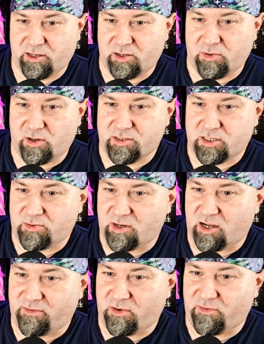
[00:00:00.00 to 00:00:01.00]
you also
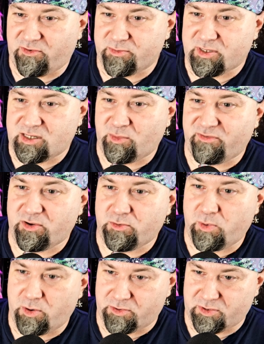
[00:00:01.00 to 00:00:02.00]
recover from some of your
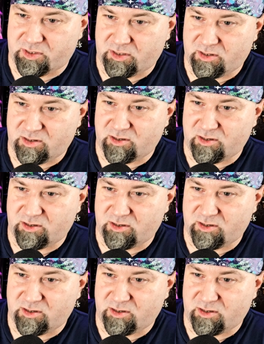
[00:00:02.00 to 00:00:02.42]
wounds.